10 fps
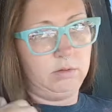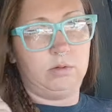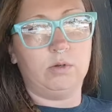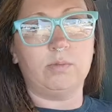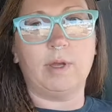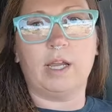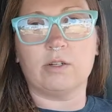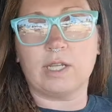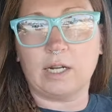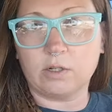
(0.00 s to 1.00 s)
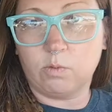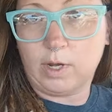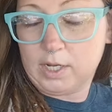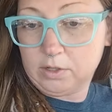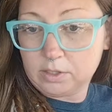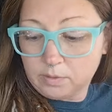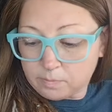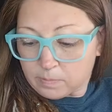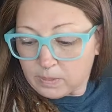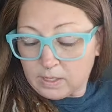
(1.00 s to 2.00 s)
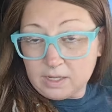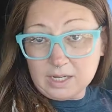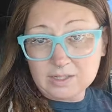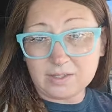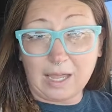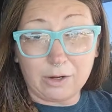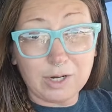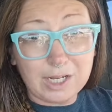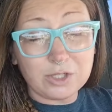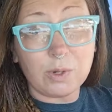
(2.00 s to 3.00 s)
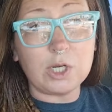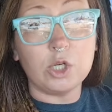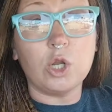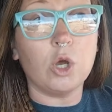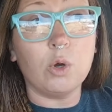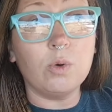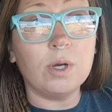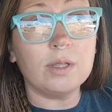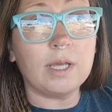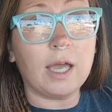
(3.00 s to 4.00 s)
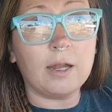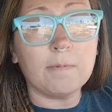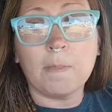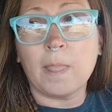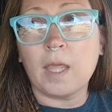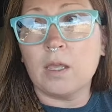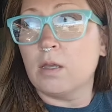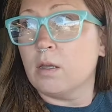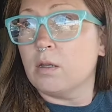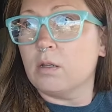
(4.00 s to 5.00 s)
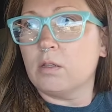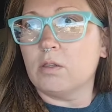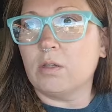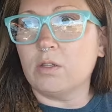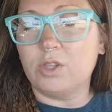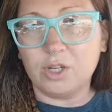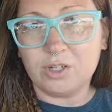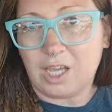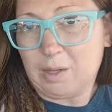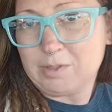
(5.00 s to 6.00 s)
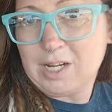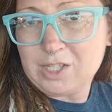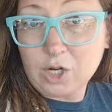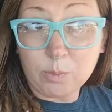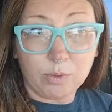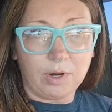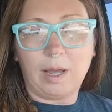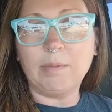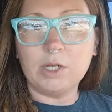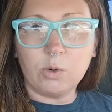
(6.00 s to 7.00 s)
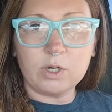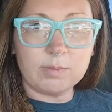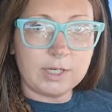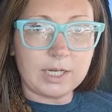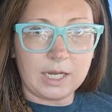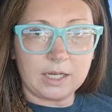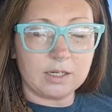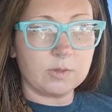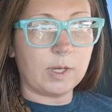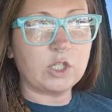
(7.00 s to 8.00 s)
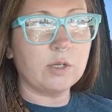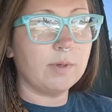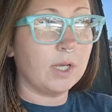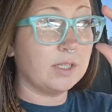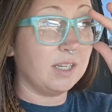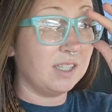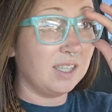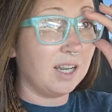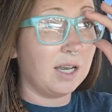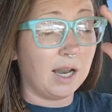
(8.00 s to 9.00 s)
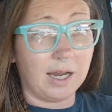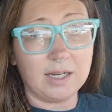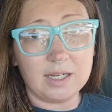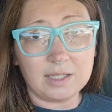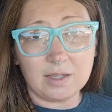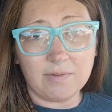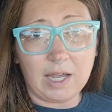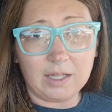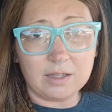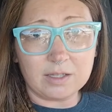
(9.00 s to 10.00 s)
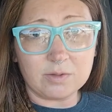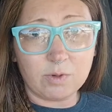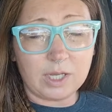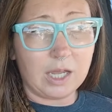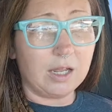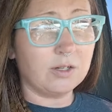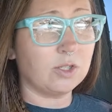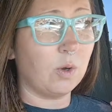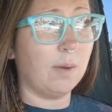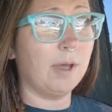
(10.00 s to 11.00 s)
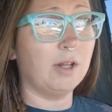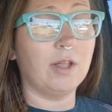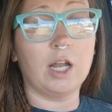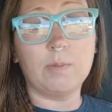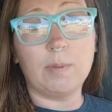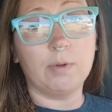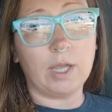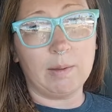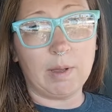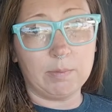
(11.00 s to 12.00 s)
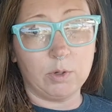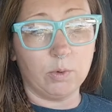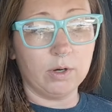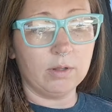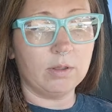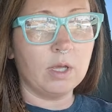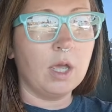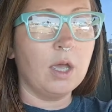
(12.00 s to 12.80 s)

Whew, my hair's acting wild. It's Saturday, so I know that the good campsites are probably going to be taken, especially because it's in the 90s in the valley this weekend, so I bet a lot of people came up north.